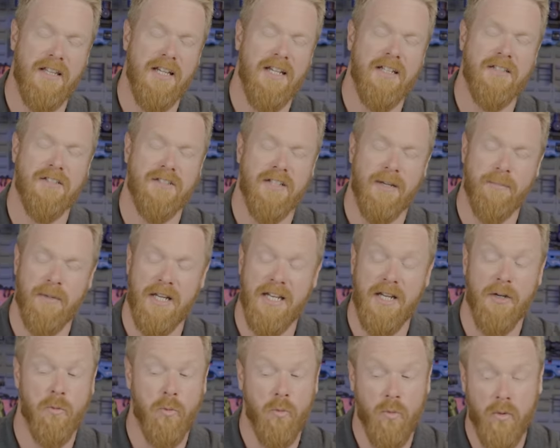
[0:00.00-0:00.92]
these, I'm
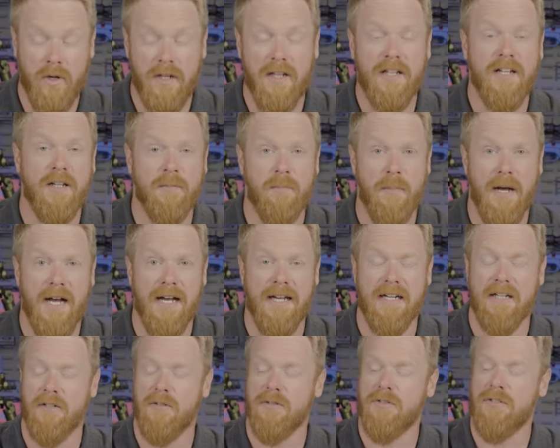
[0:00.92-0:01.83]
getting really good
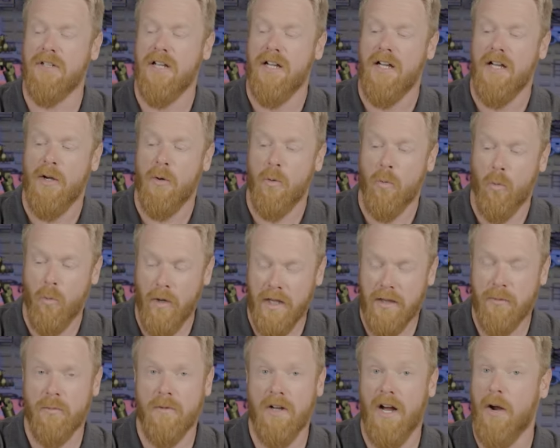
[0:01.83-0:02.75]
binos
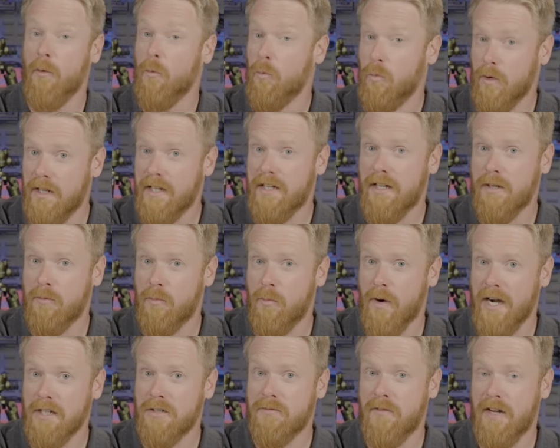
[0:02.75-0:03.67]
with a really good
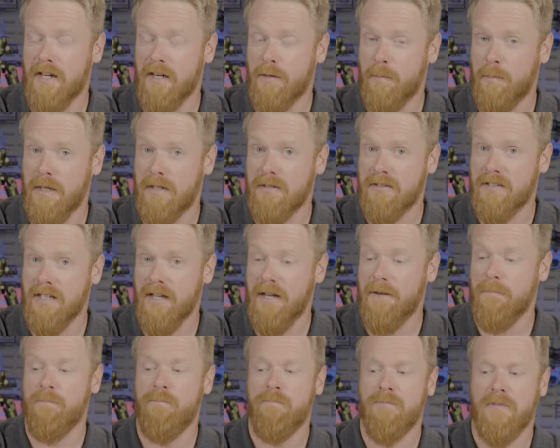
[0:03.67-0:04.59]
rangefinder built
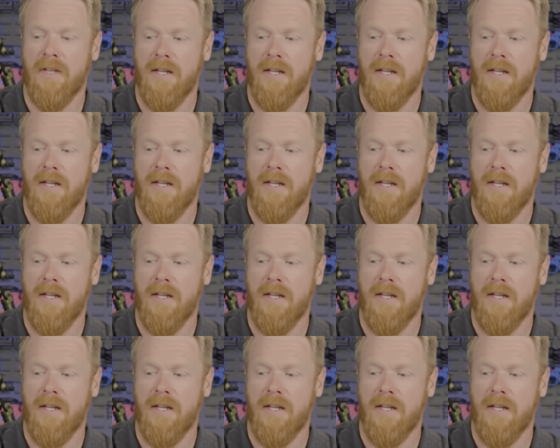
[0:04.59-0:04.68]
in